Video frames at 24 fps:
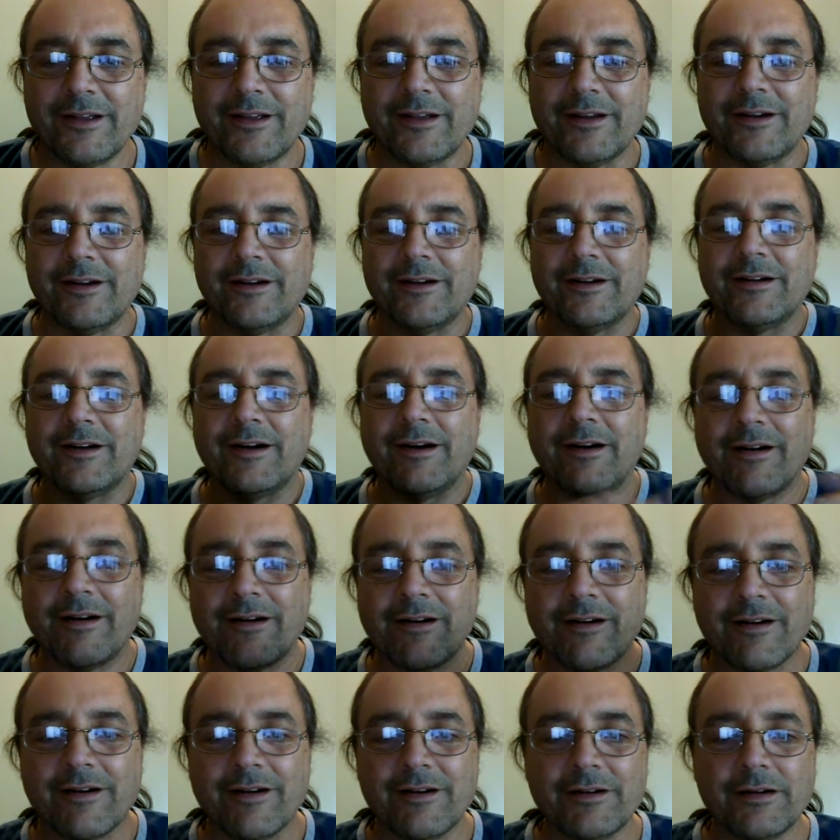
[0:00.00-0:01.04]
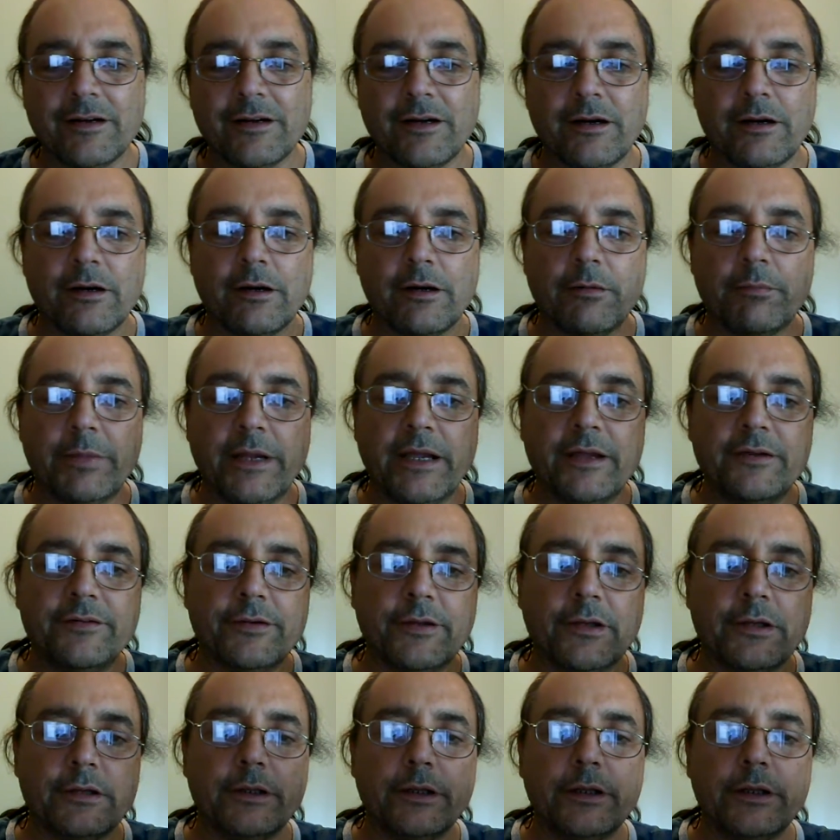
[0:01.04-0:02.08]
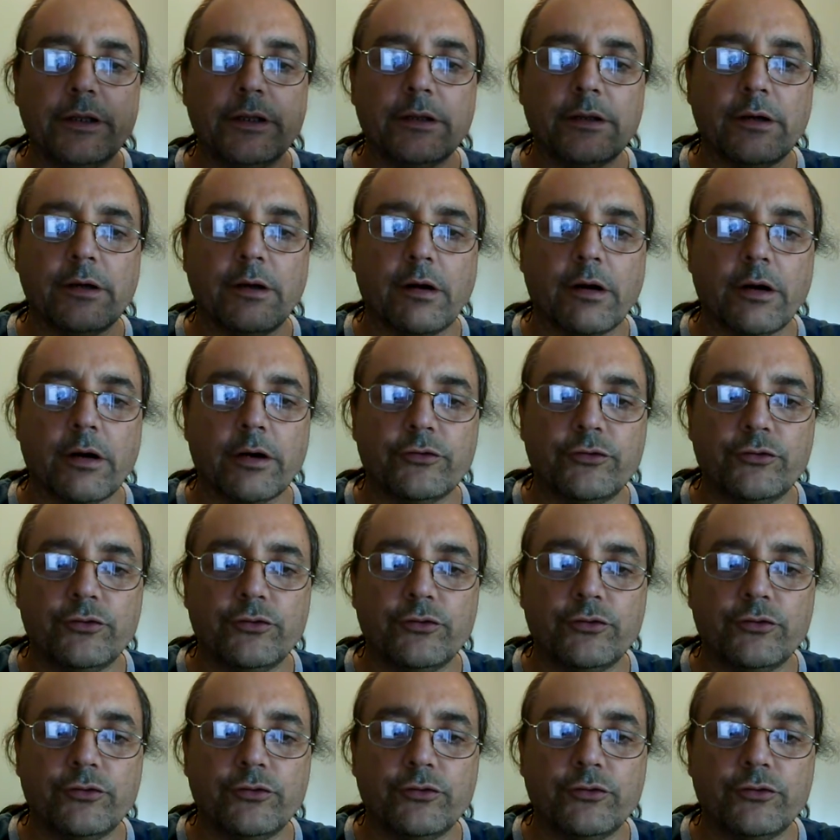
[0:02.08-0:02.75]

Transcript: are basically our